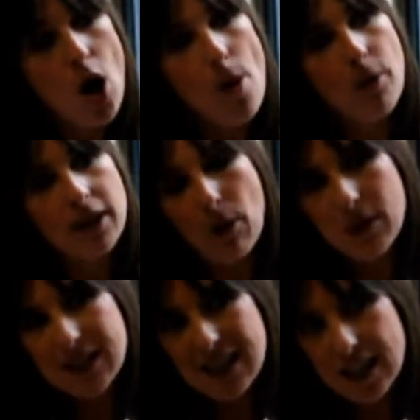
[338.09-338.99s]
But that was
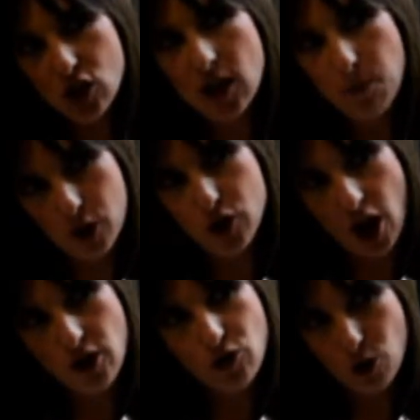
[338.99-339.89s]
initially pushed
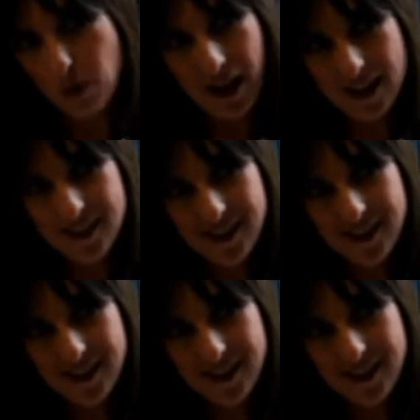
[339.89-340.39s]
out through paid.